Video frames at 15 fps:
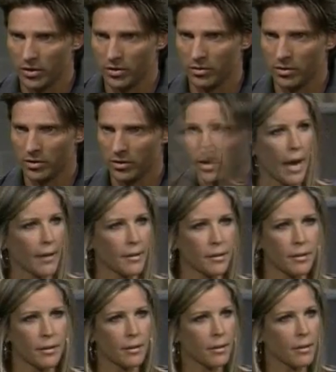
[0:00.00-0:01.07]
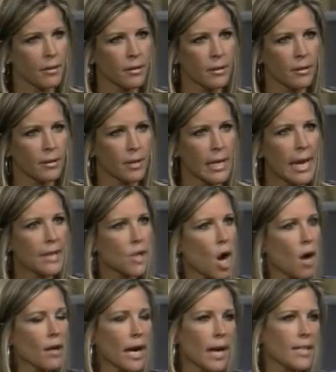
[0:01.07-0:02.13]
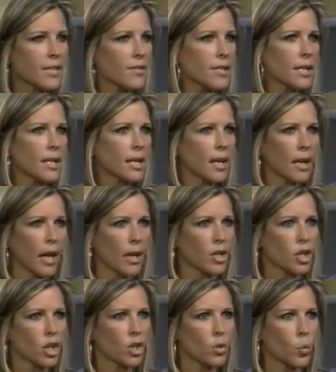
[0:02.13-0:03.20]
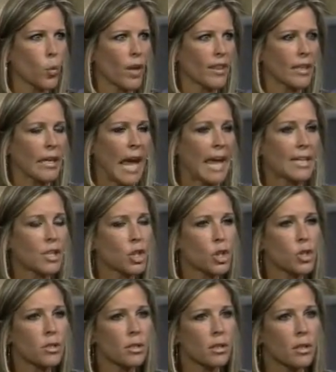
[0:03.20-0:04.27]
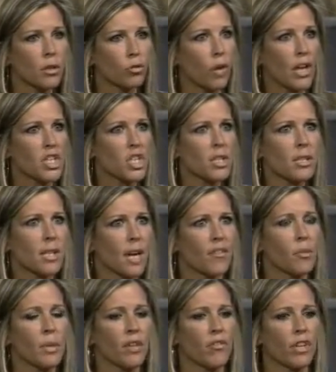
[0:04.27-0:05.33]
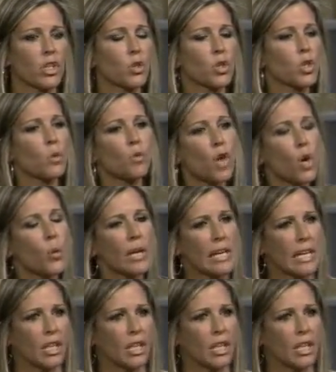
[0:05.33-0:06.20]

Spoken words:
You don't know that. He has all kinds of seedy connections with gangsters, Russians, government officials. You don't know what he